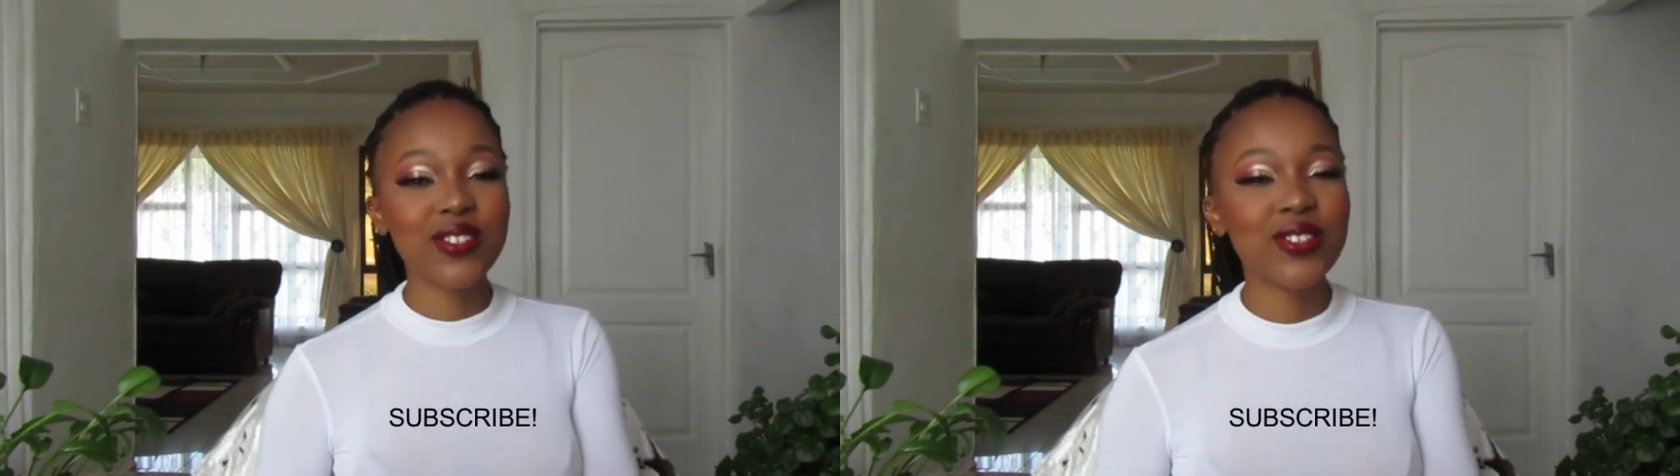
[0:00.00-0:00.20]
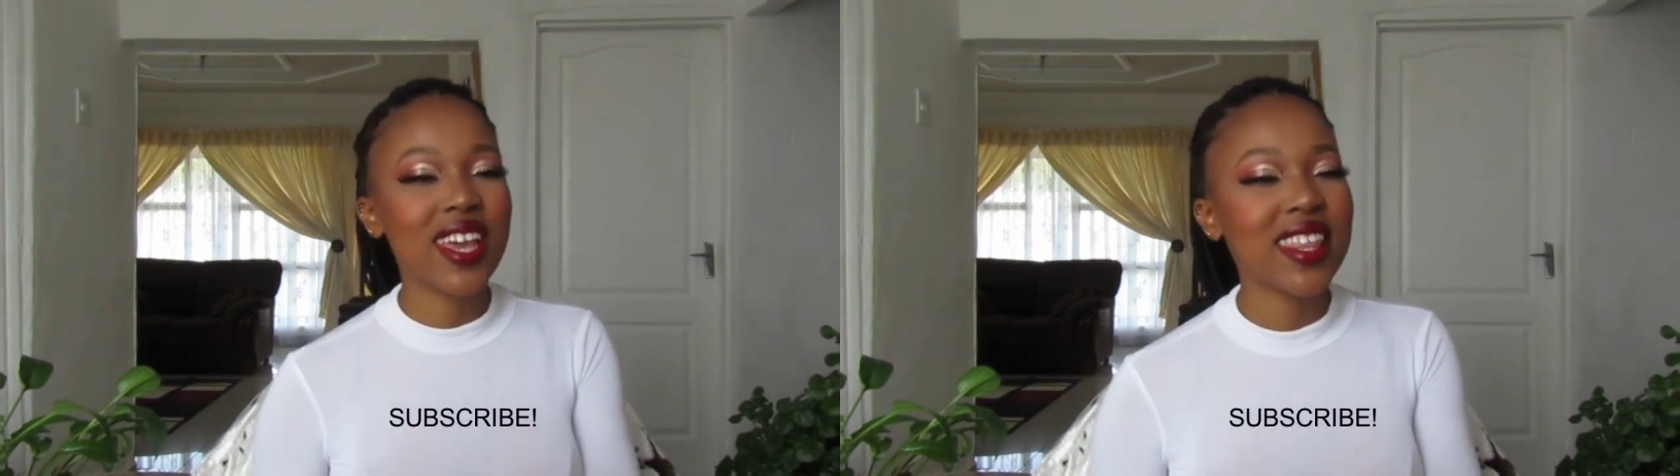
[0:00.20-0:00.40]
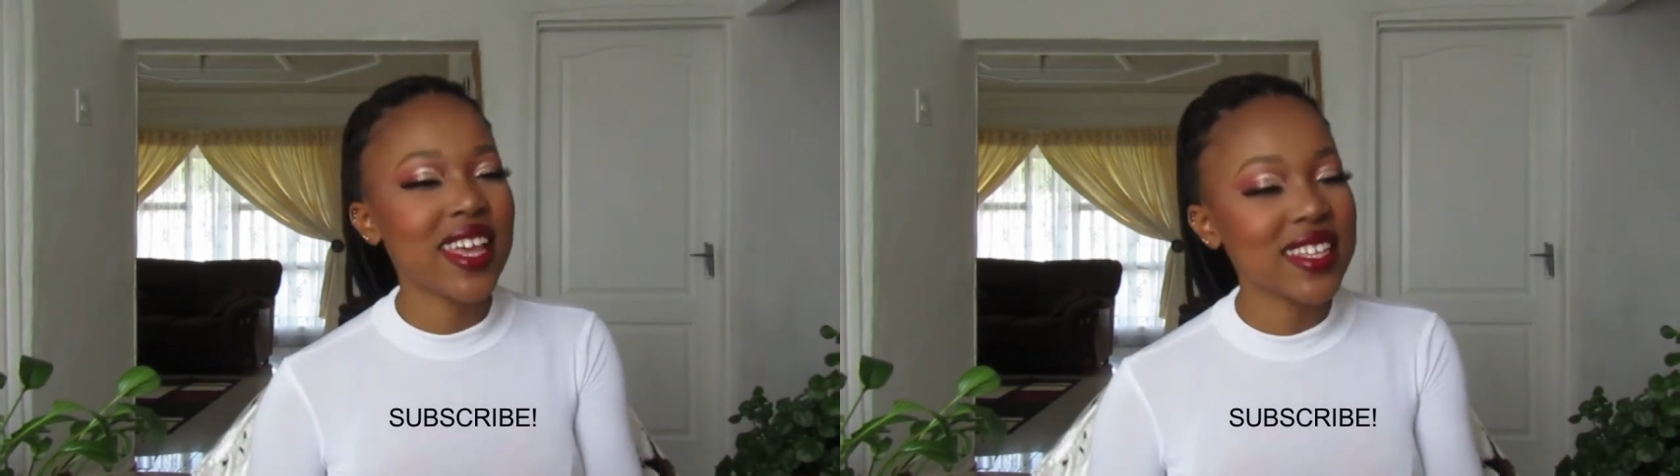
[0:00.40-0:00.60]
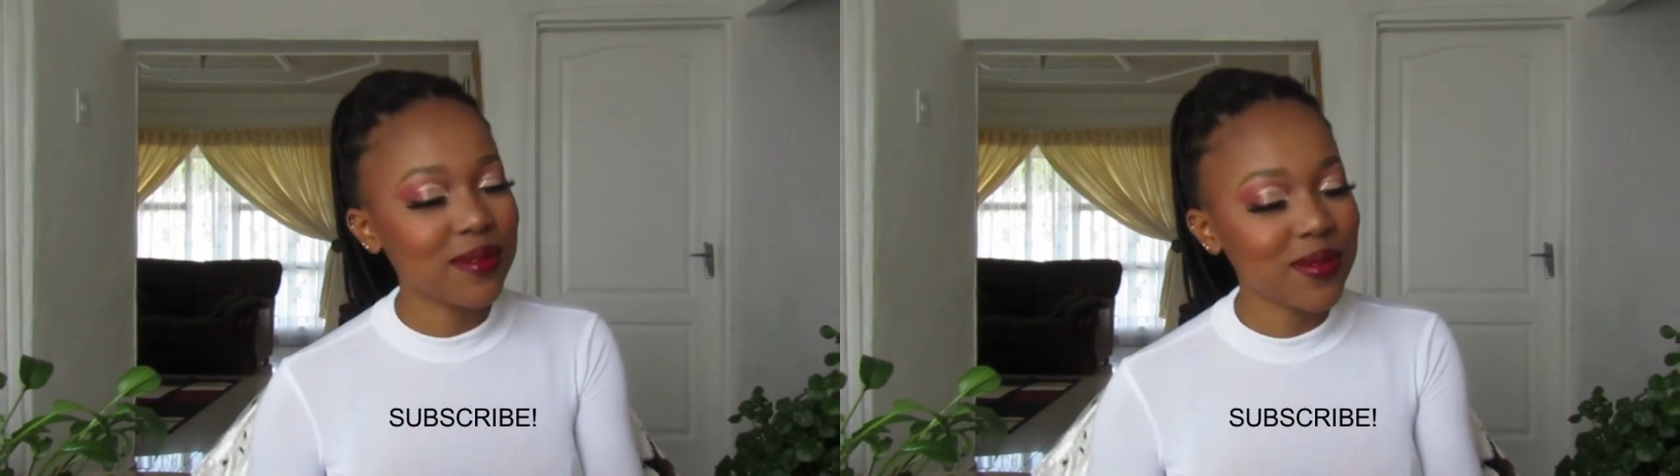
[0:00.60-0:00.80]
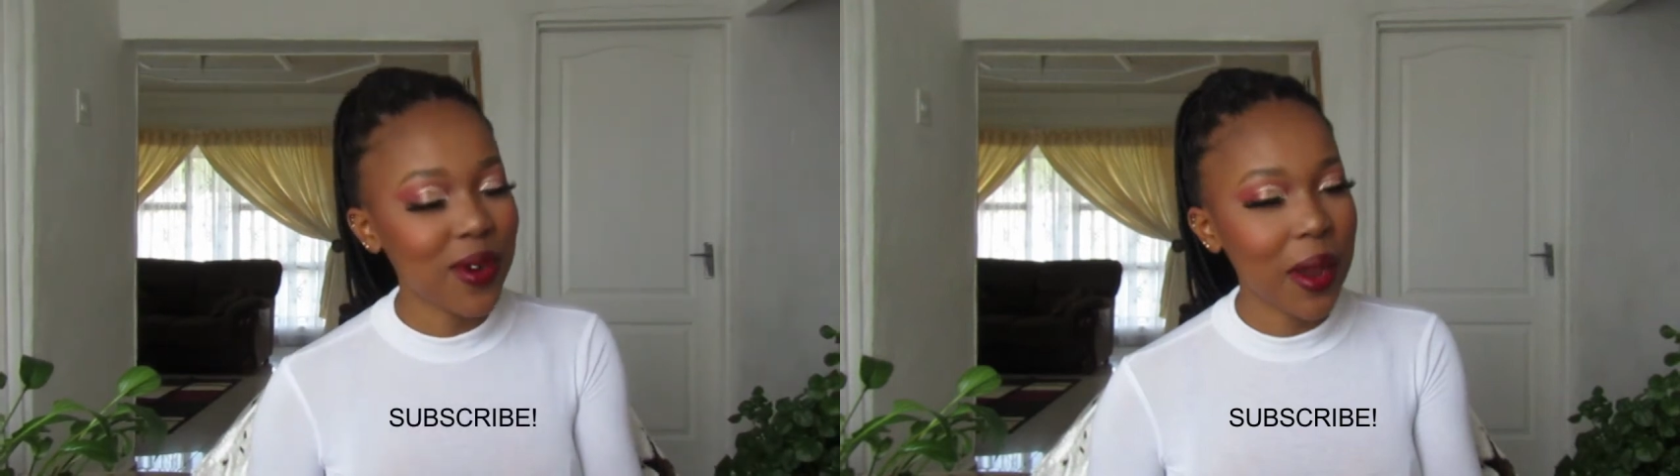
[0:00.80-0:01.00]
Do hit that
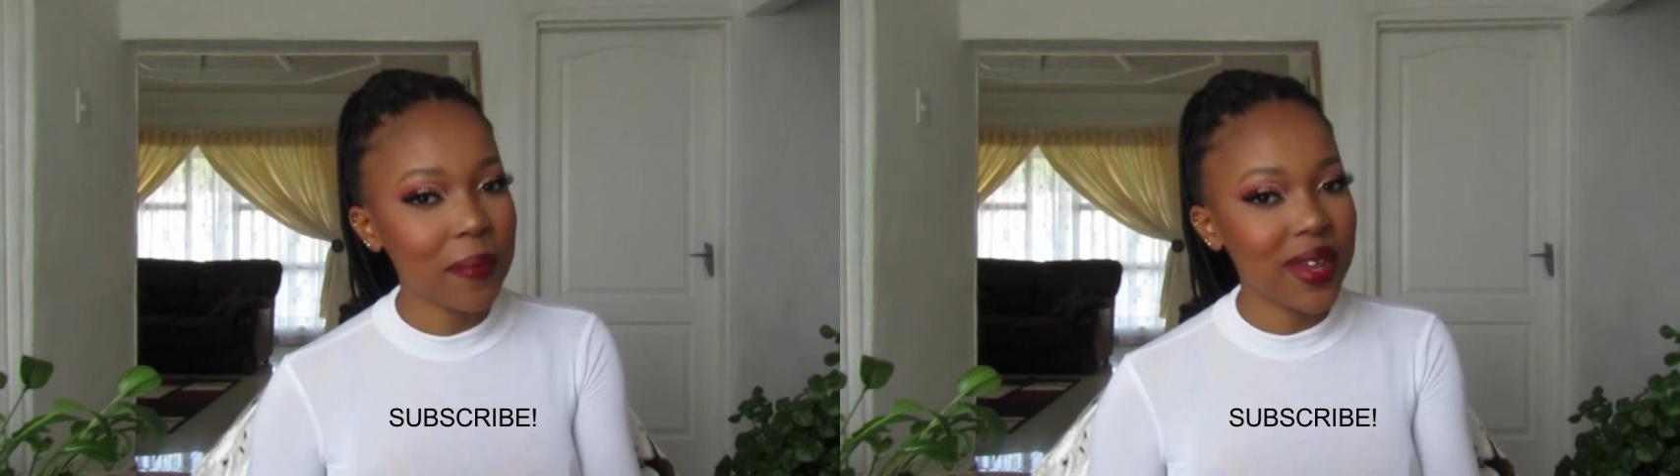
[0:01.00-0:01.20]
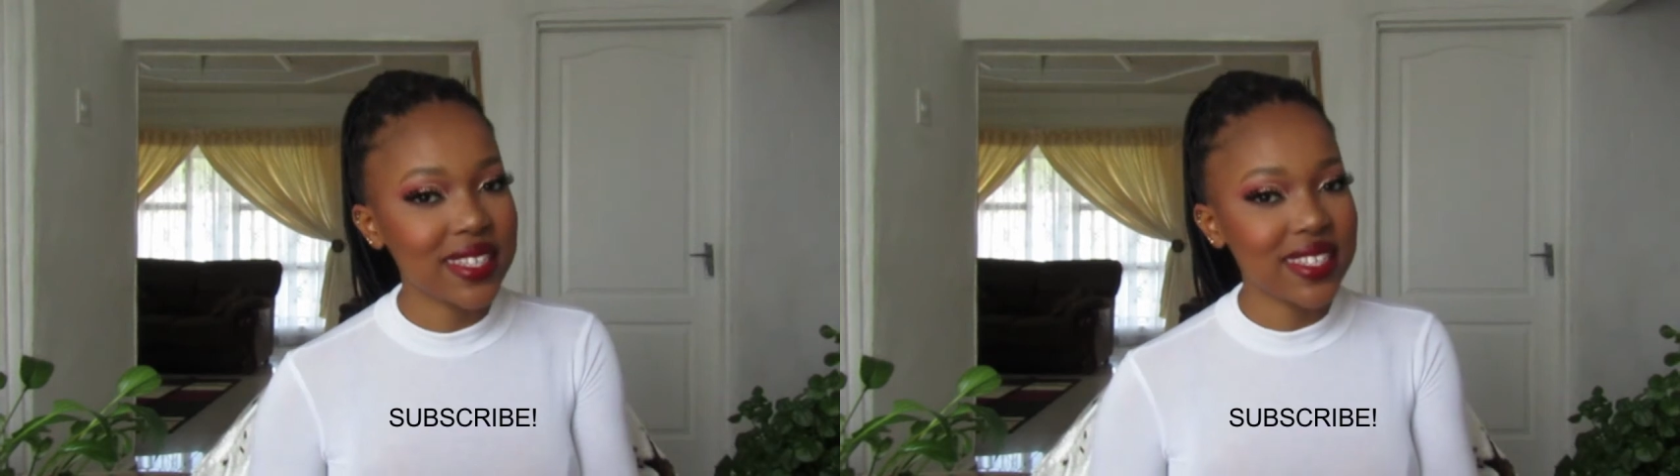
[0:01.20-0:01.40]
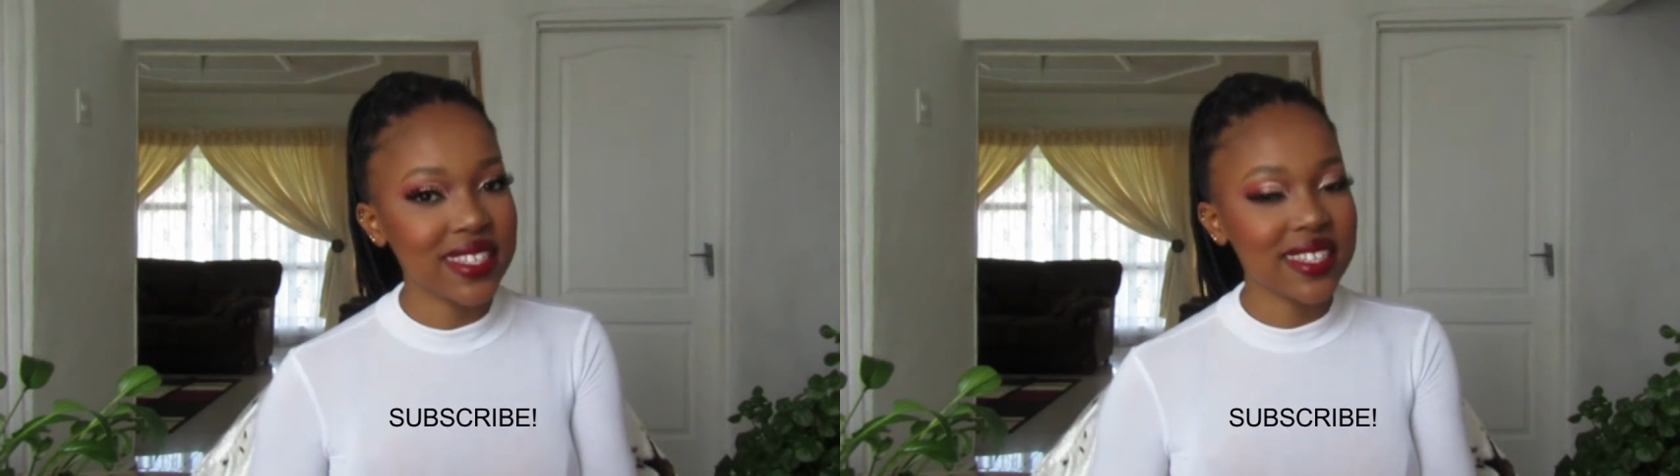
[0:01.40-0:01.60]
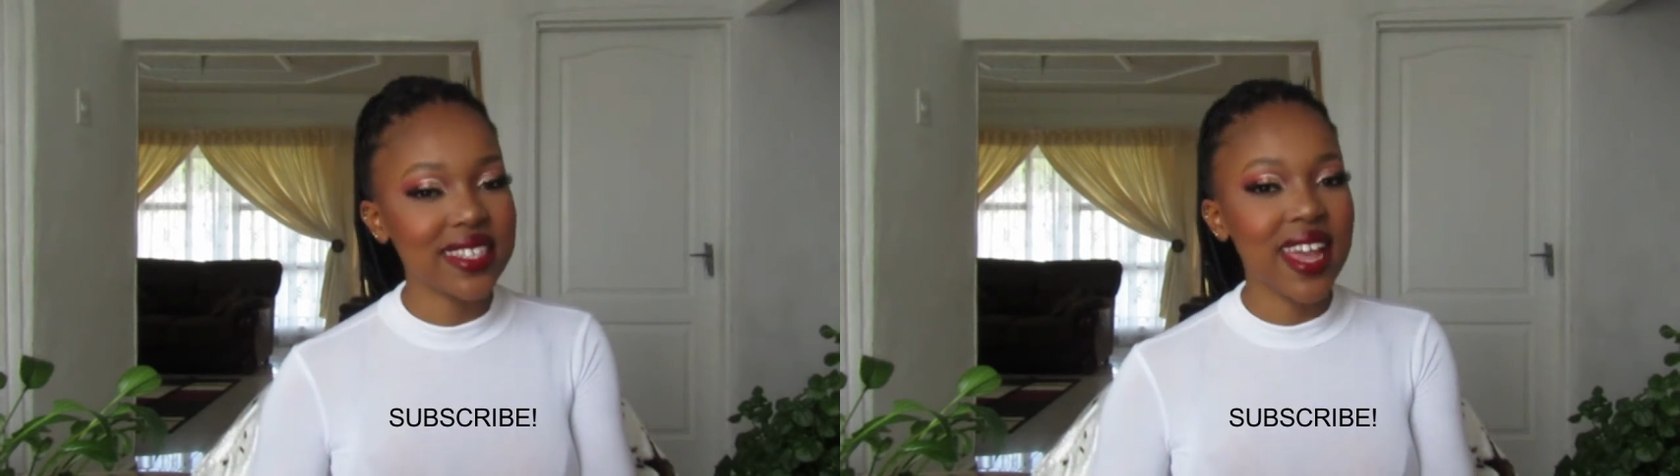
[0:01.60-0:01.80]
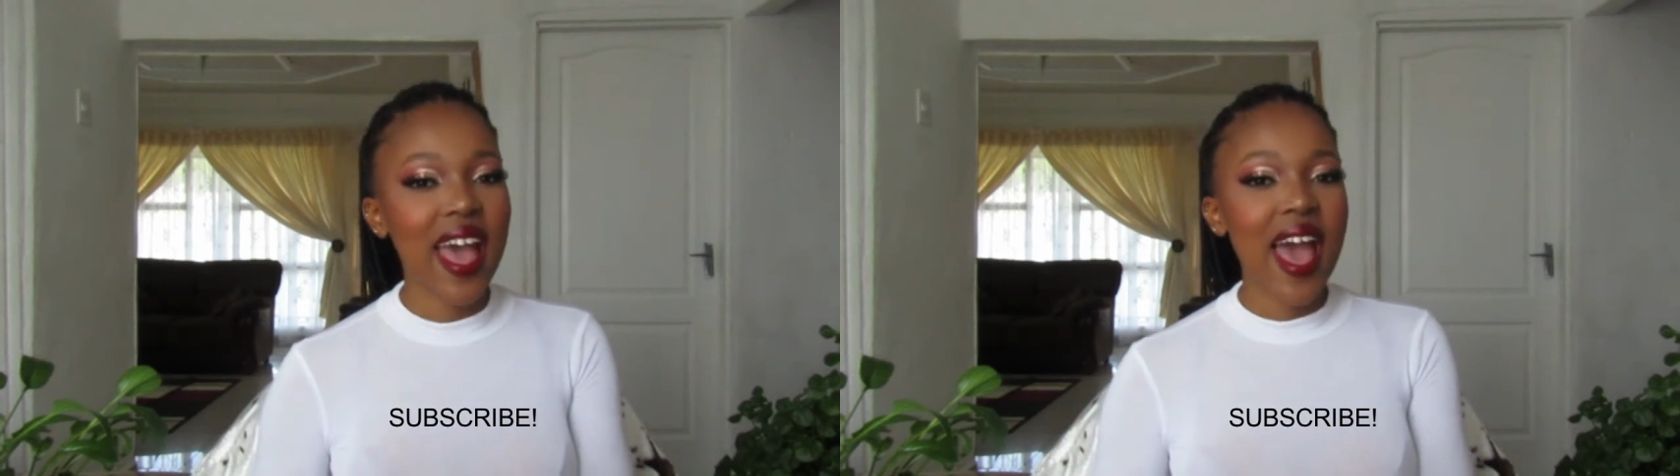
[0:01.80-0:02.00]
subscribe button